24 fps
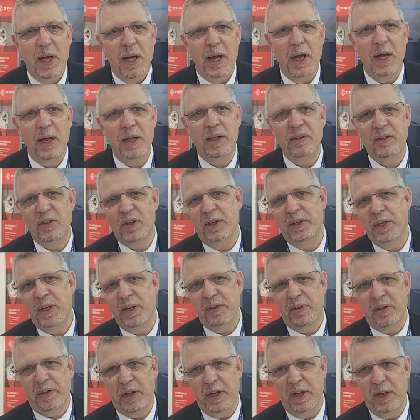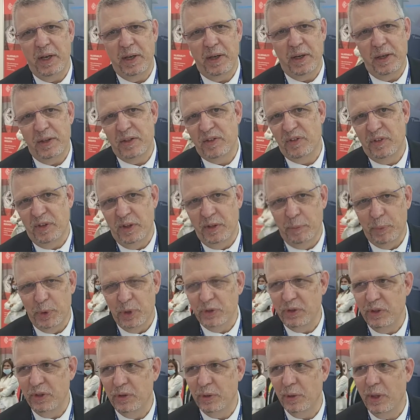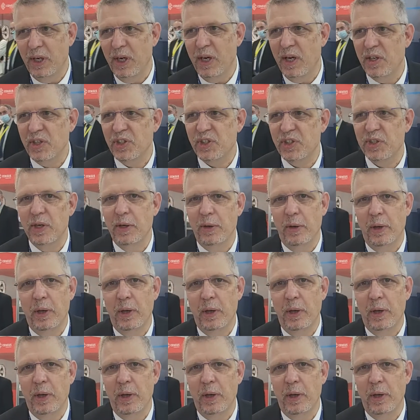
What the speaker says: And another thing, it's very important to us,